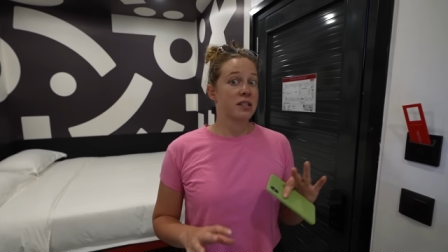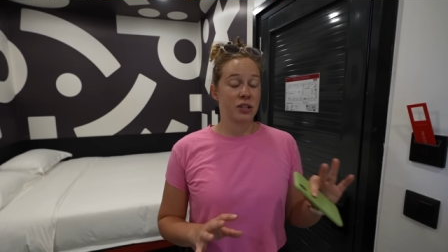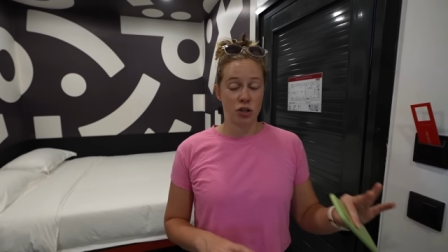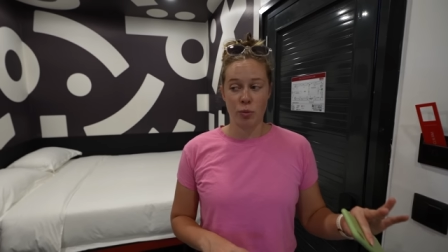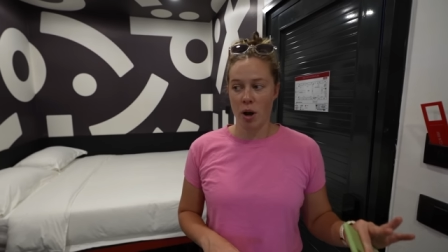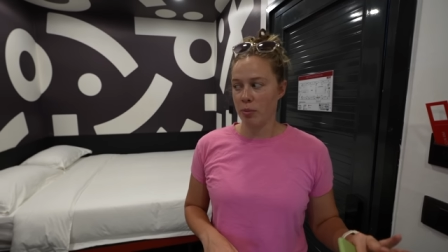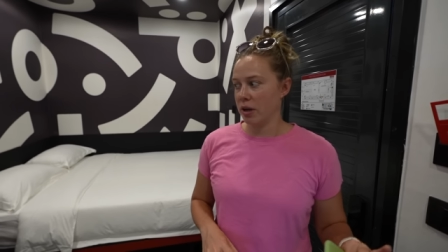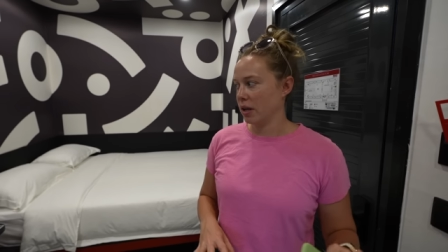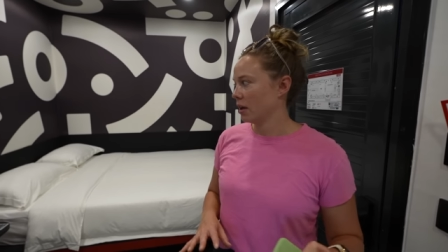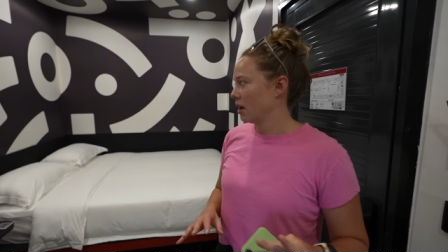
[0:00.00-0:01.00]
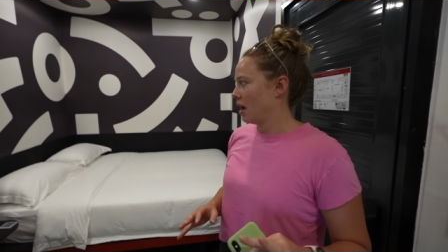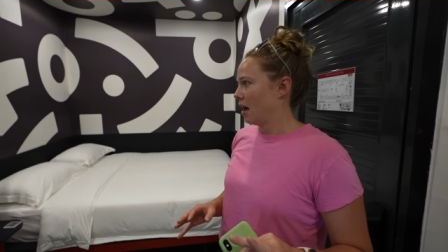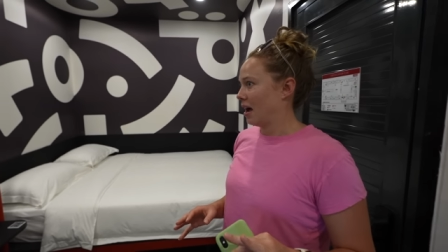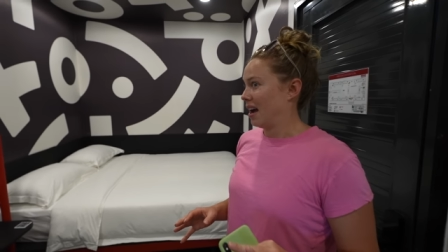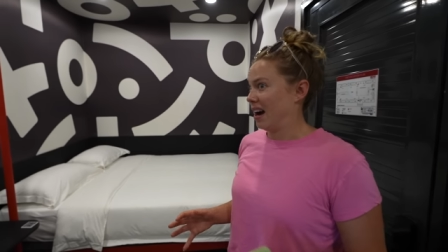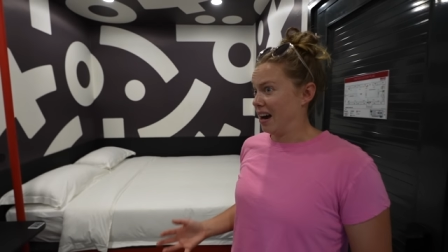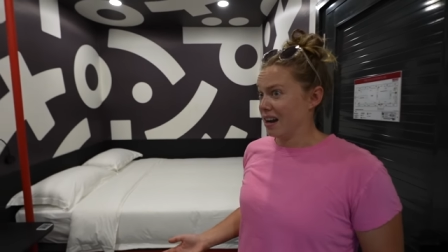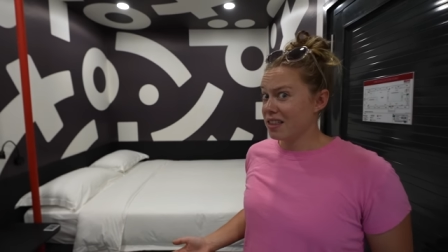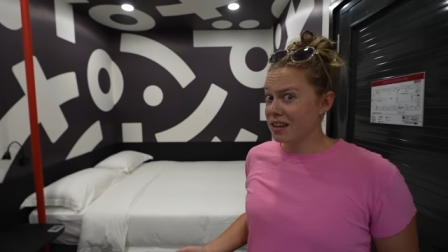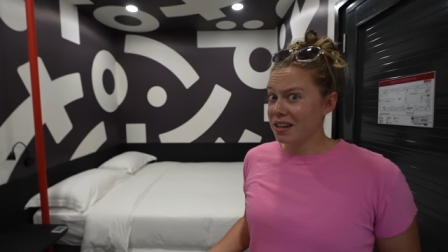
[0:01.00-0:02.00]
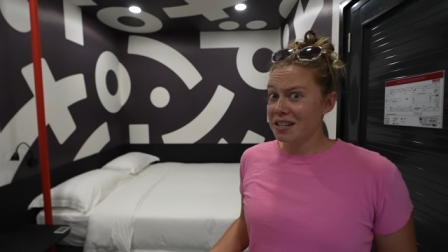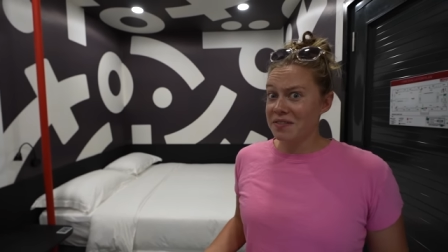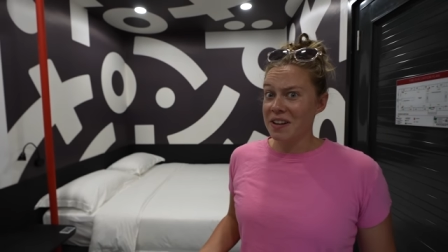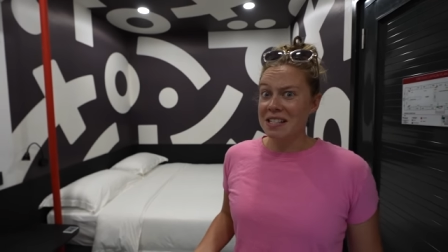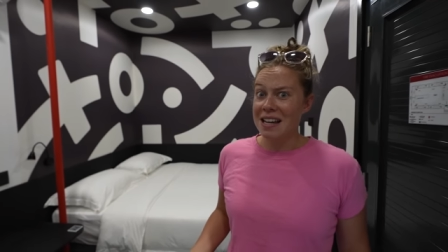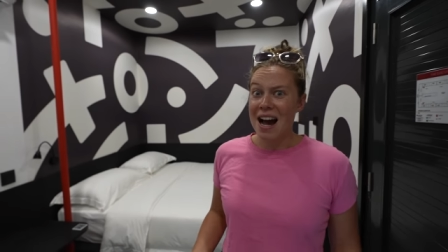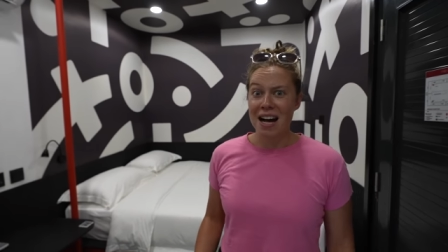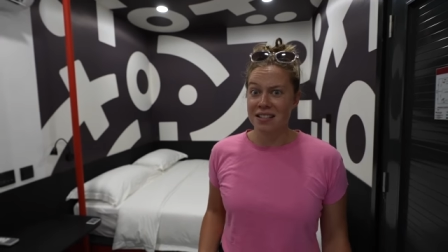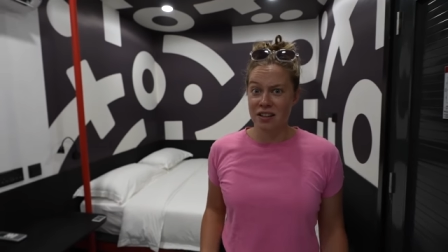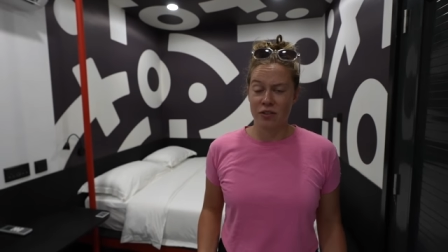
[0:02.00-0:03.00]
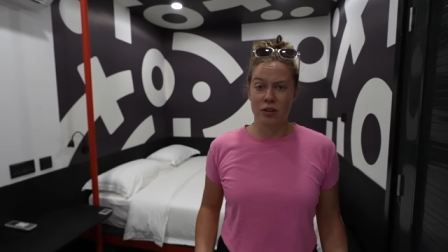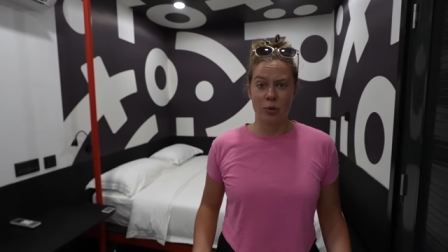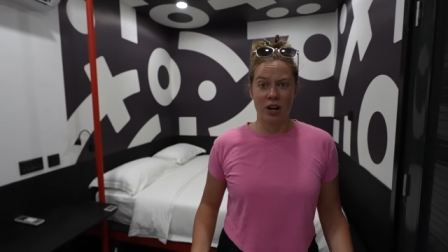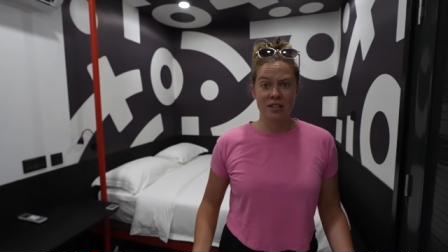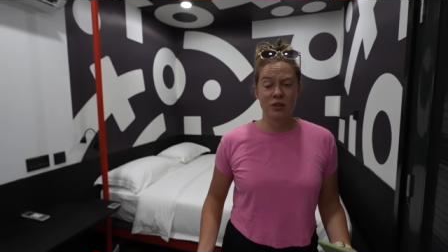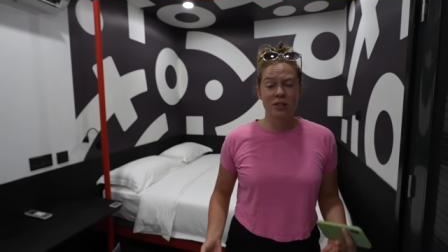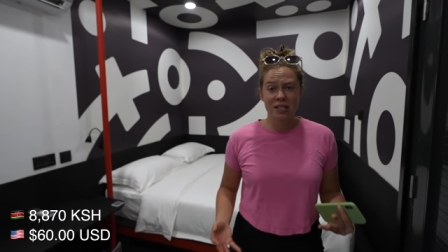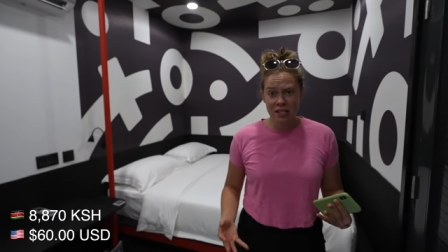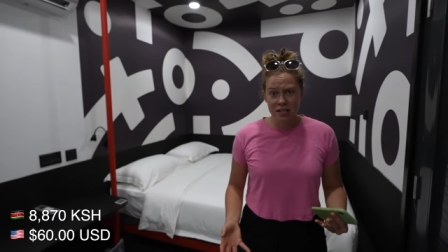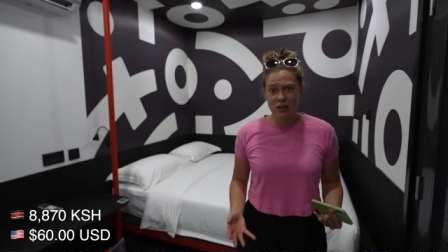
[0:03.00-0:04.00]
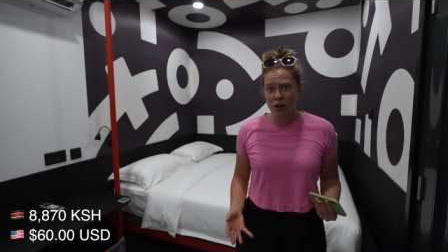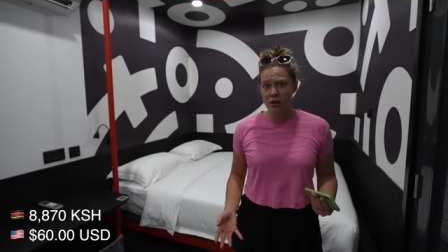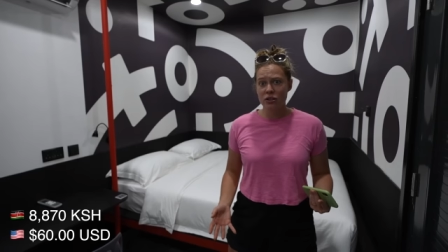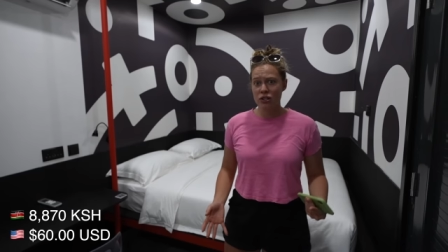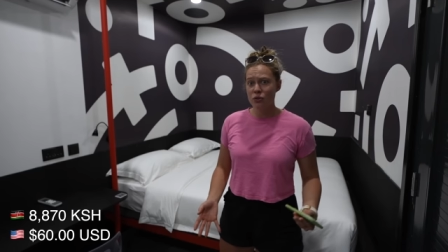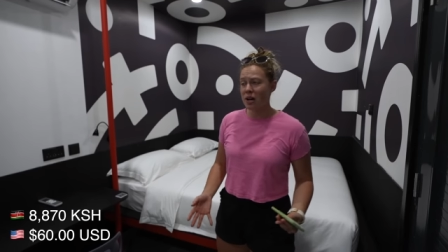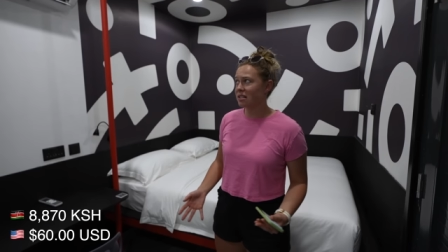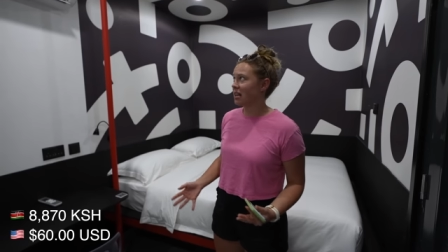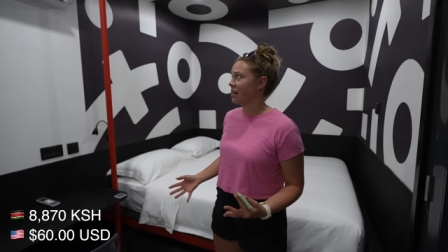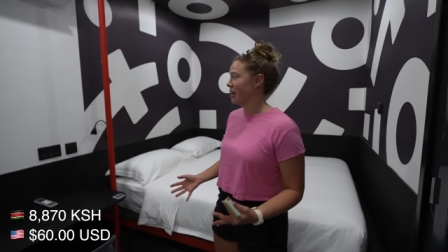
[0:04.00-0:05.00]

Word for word: sister property. I think it is fantastic for the price. So $60 US a